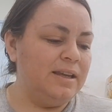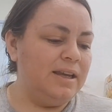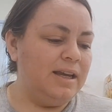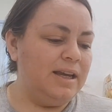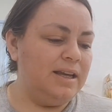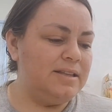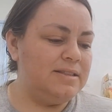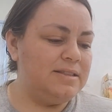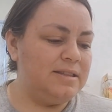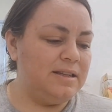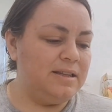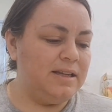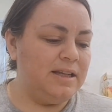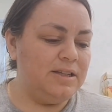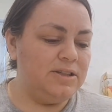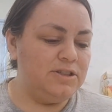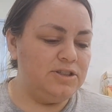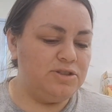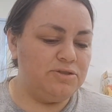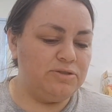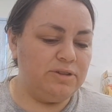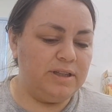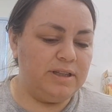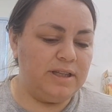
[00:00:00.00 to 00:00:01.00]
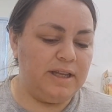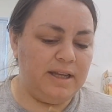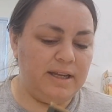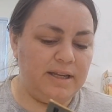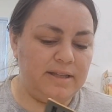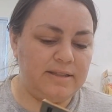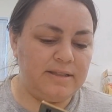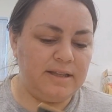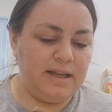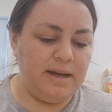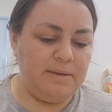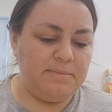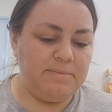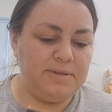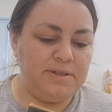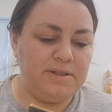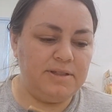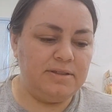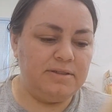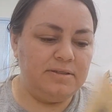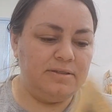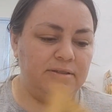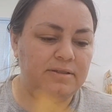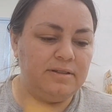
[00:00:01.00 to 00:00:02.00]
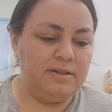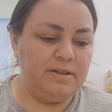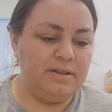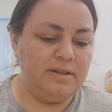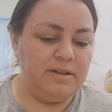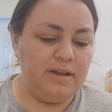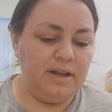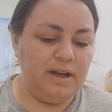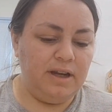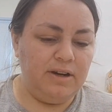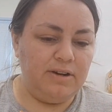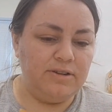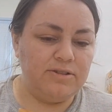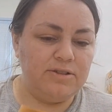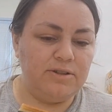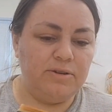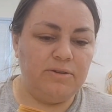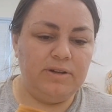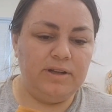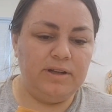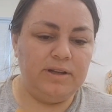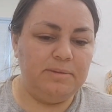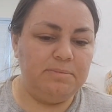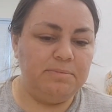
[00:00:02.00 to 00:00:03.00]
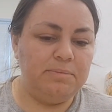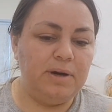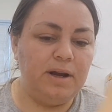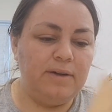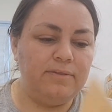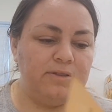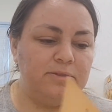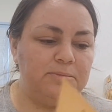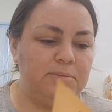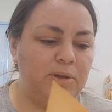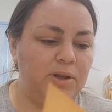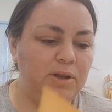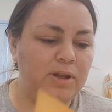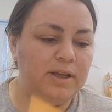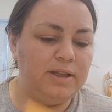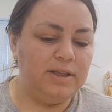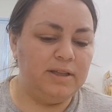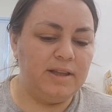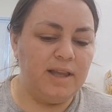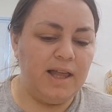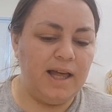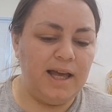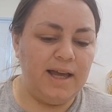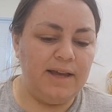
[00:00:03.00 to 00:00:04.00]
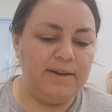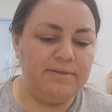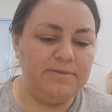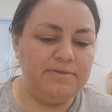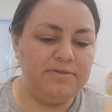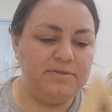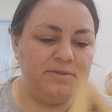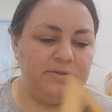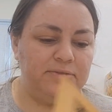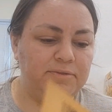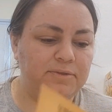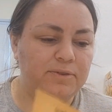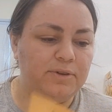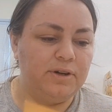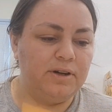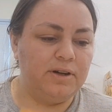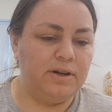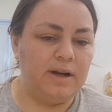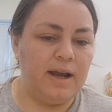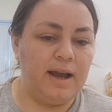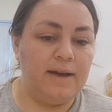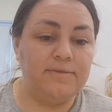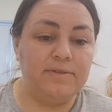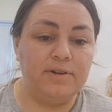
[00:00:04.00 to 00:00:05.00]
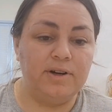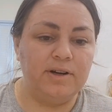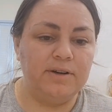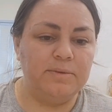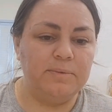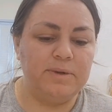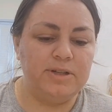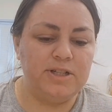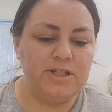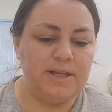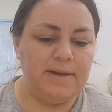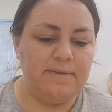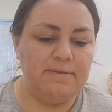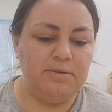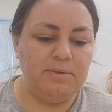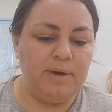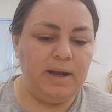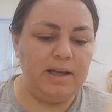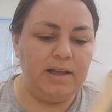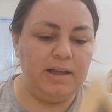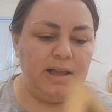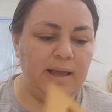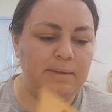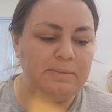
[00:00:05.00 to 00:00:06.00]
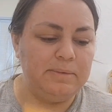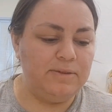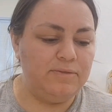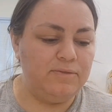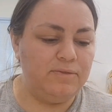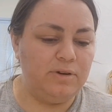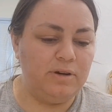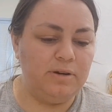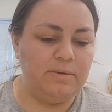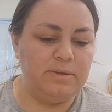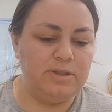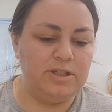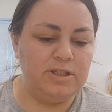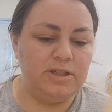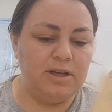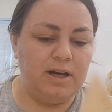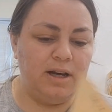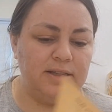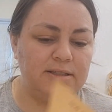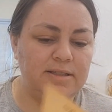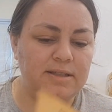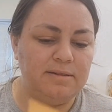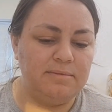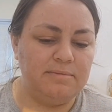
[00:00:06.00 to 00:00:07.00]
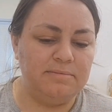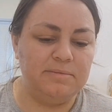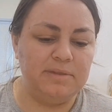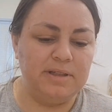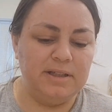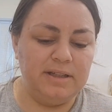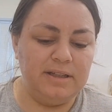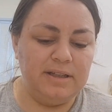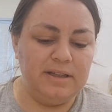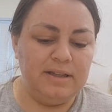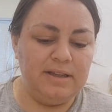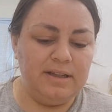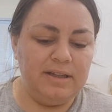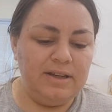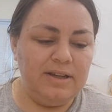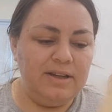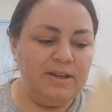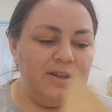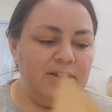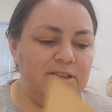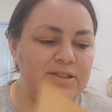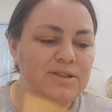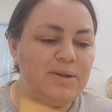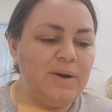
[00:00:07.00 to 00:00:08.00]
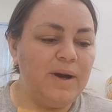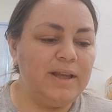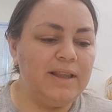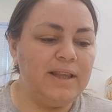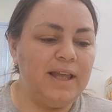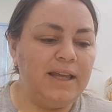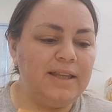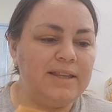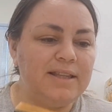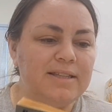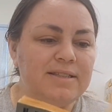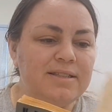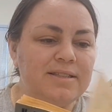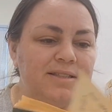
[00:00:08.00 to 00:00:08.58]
It's an industry that has kept Arizona profitable and alive forever. We just have the right climate for it, which is awesome. So I like this.